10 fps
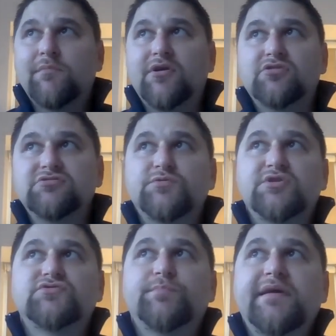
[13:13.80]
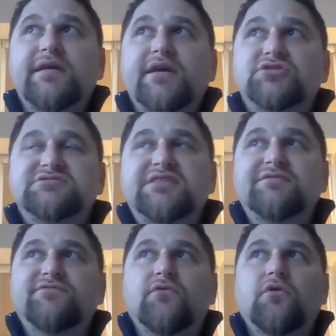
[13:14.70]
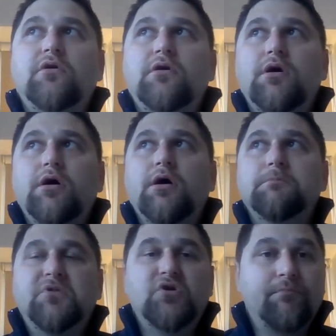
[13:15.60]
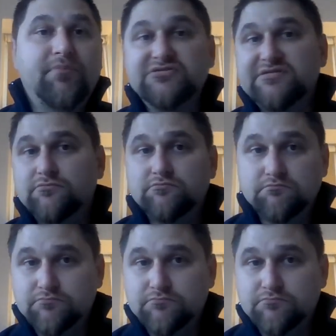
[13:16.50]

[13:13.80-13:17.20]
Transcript: but also which would be interesting for a person